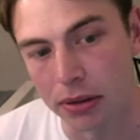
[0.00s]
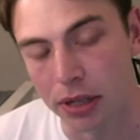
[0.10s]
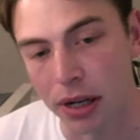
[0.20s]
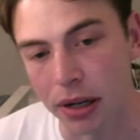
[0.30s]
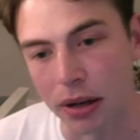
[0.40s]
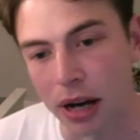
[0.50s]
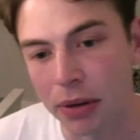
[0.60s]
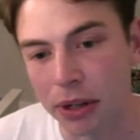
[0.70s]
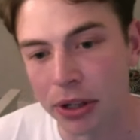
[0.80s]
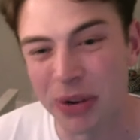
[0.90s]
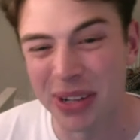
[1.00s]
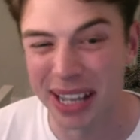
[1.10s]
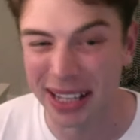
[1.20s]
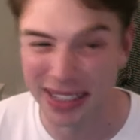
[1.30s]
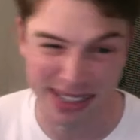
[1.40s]
Yeah, I'm going to go
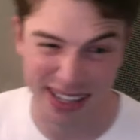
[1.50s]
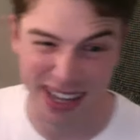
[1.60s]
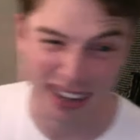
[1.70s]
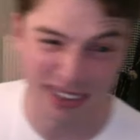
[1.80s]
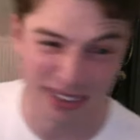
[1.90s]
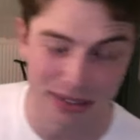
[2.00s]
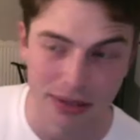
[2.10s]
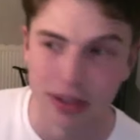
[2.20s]
against that.